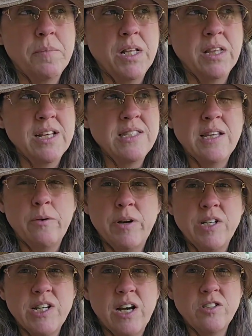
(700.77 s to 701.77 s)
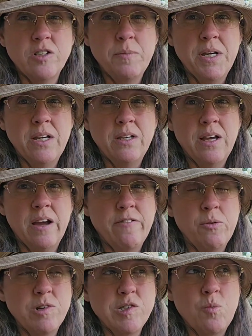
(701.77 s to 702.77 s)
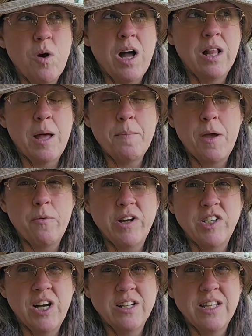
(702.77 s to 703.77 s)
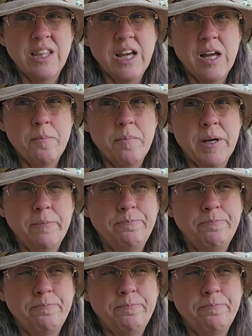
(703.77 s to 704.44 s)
unless they reach out to me. Every once in a while I may reach out to them, but